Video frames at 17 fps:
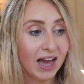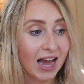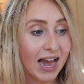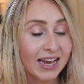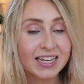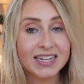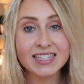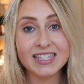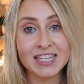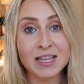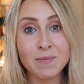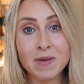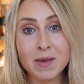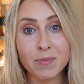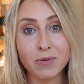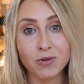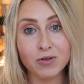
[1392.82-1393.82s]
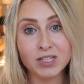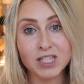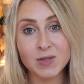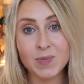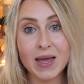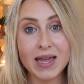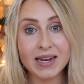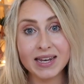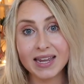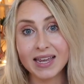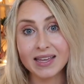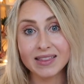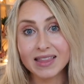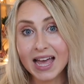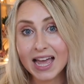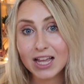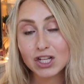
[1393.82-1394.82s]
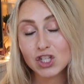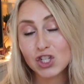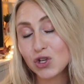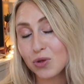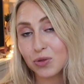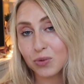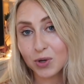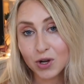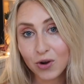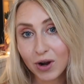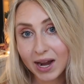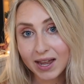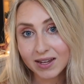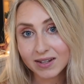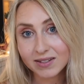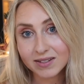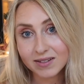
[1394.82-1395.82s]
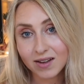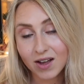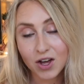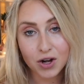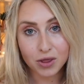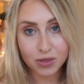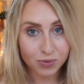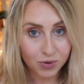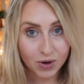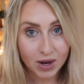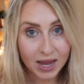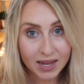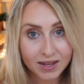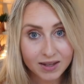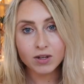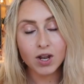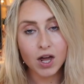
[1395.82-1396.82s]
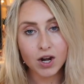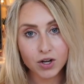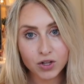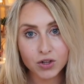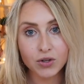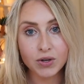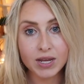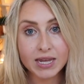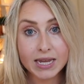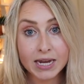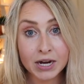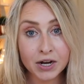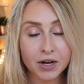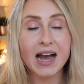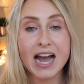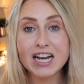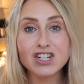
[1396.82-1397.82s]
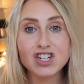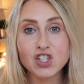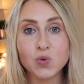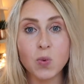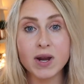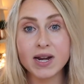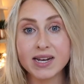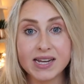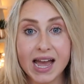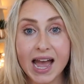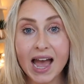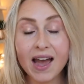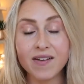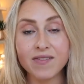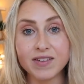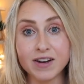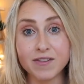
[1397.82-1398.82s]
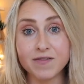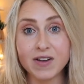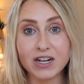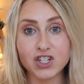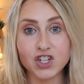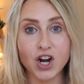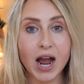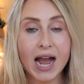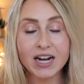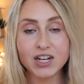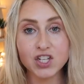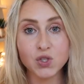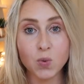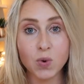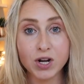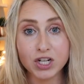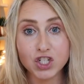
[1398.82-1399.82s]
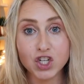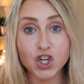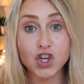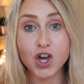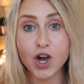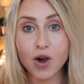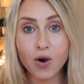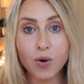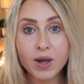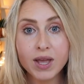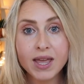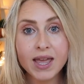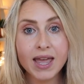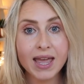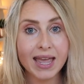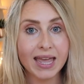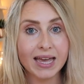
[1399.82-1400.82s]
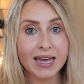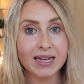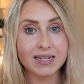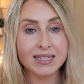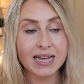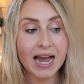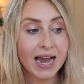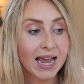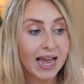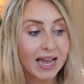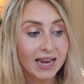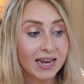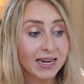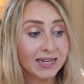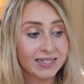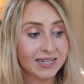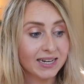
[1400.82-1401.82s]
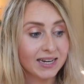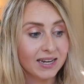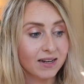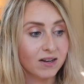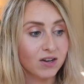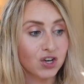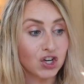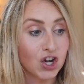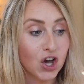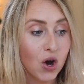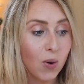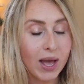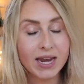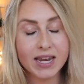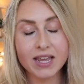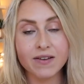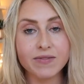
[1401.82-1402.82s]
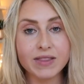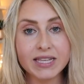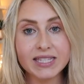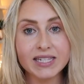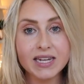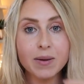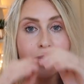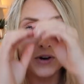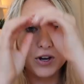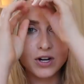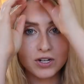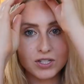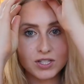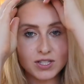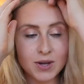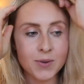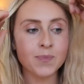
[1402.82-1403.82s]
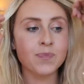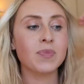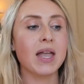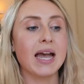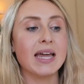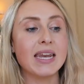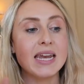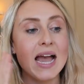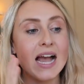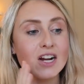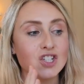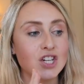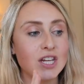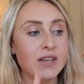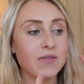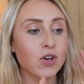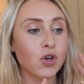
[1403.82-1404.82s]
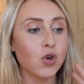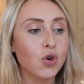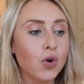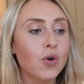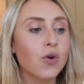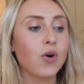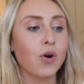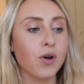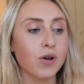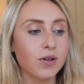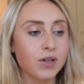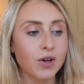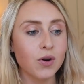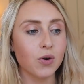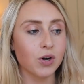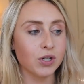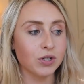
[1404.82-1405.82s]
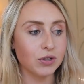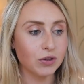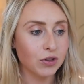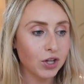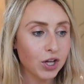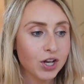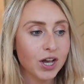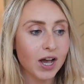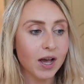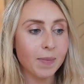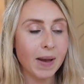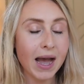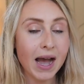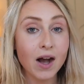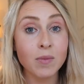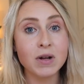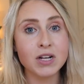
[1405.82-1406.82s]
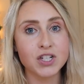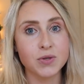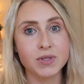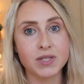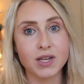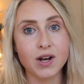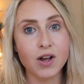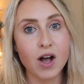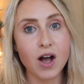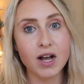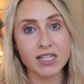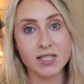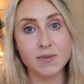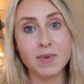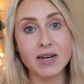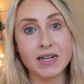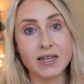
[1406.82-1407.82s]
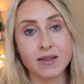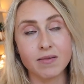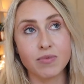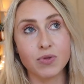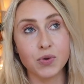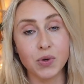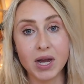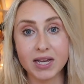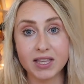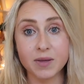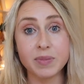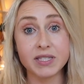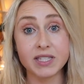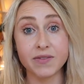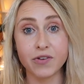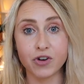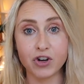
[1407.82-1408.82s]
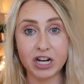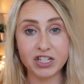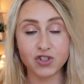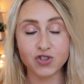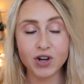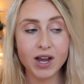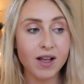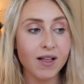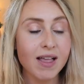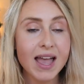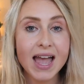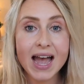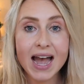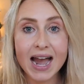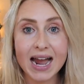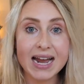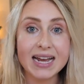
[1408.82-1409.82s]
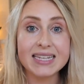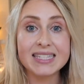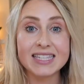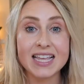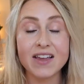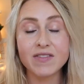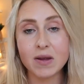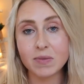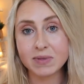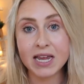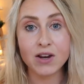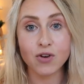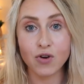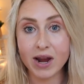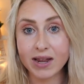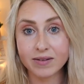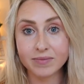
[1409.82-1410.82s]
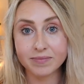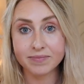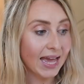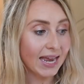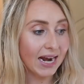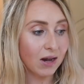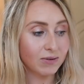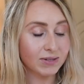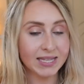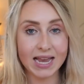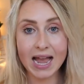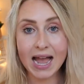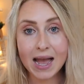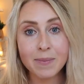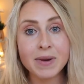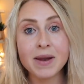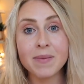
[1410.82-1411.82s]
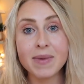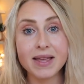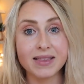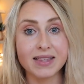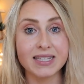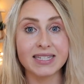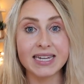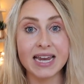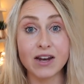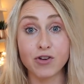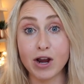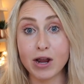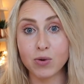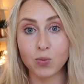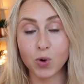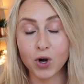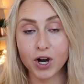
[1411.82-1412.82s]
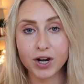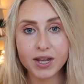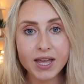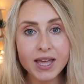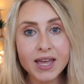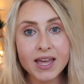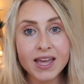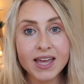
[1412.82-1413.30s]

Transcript: I could see people spending like two, three grand on a through hike, not including gear. I just wanted to have an adventure. I just wanted to go. And I didn't know any of these numbers. I didn't actually even Google or look up how much it was gonna cost me to through hike the Pacific Crest Trail. I saved up 10 grand and I was like, I'm gonna make this 10 grand work.